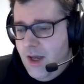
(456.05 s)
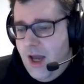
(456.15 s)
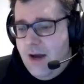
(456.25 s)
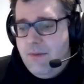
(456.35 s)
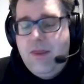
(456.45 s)

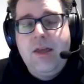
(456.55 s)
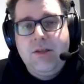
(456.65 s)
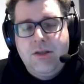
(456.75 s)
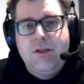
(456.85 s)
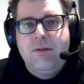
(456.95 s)
And
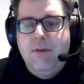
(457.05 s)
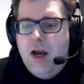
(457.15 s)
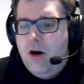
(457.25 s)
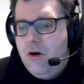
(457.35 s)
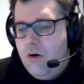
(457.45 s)
then some
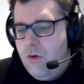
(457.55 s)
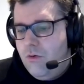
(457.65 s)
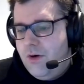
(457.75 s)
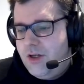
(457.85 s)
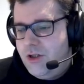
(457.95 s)

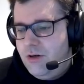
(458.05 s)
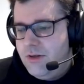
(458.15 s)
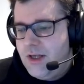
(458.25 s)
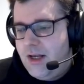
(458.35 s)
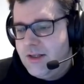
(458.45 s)
core
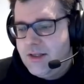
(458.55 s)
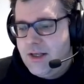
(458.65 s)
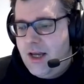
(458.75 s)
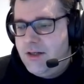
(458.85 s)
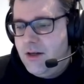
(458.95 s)
issues, as I
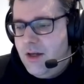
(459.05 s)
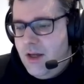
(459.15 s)
said.